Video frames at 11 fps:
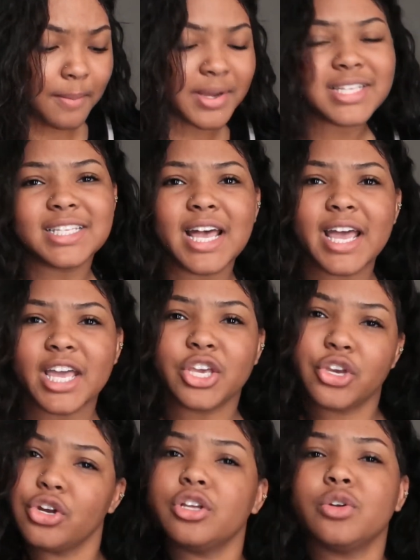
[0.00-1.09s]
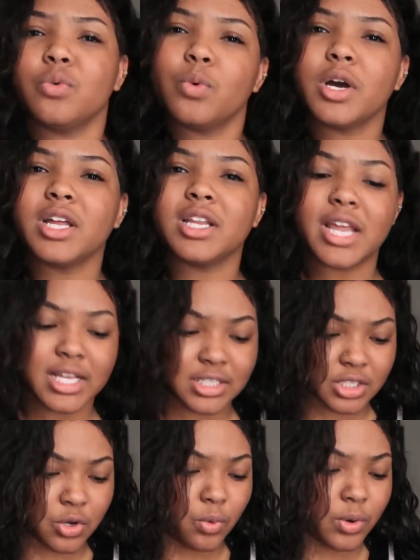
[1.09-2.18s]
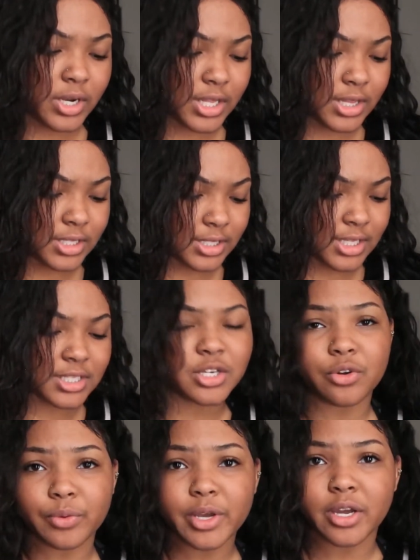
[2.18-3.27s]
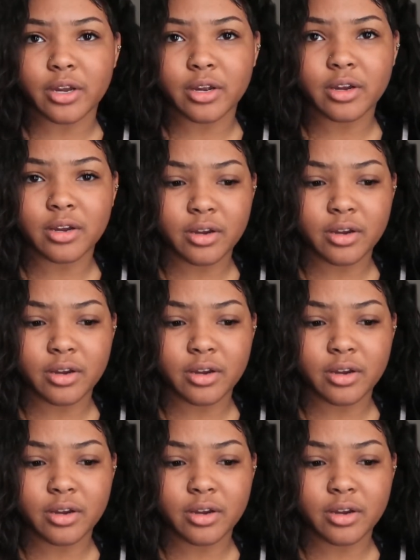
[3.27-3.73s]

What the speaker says: but it's like you're the one that's going into this career.